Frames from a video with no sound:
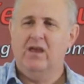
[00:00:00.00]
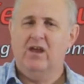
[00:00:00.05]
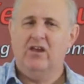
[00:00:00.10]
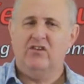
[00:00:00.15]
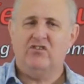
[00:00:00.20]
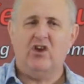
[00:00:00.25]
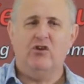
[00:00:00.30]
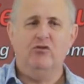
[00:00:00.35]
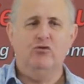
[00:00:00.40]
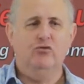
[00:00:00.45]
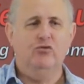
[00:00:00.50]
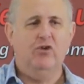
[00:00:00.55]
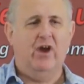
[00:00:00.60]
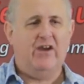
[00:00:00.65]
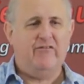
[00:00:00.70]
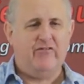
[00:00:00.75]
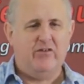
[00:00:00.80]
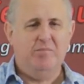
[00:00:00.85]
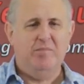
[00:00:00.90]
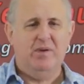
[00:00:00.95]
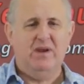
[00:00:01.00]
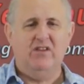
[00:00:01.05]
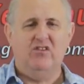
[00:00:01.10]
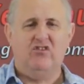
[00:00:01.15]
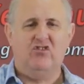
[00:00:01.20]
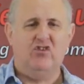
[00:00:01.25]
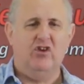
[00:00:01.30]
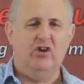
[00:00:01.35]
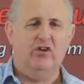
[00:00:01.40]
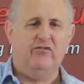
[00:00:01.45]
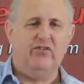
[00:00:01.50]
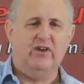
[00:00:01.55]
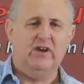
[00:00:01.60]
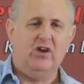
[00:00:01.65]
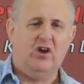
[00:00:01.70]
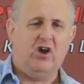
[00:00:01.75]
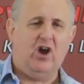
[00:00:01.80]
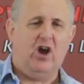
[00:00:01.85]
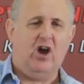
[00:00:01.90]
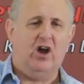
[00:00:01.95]
So you haven't been
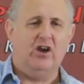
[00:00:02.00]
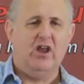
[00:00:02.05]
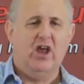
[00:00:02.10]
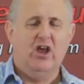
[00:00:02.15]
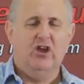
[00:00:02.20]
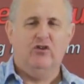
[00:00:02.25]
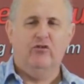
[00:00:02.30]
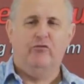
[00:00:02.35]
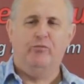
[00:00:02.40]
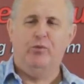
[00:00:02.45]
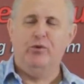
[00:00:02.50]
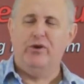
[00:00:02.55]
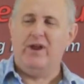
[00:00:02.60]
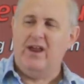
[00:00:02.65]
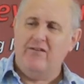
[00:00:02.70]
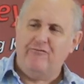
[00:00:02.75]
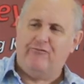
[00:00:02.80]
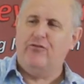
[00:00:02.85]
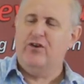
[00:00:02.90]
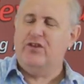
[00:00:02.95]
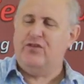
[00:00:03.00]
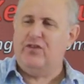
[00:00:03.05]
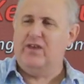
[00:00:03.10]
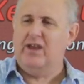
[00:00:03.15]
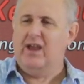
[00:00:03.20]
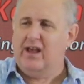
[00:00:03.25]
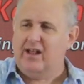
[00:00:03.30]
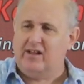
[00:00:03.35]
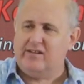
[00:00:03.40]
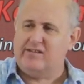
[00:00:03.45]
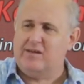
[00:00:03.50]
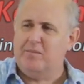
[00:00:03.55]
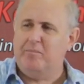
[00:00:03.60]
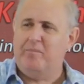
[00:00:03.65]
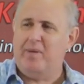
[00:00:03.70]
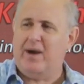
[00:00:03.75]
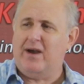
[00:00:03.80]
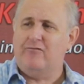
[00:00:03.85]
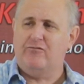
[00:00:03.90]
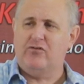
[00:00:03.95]
serving God. You've put everything else
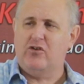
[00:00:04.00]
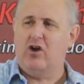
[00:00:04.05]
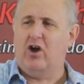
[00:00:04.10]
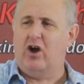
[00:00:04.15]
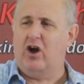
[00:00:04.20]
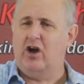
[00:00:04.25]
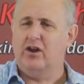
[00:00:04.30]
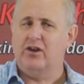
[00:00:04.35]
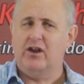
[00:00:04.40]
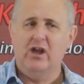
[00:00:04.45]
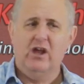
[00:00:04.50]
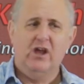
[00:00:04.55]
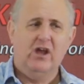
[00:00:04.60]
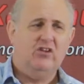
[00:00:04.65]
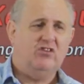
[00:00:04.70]
above God.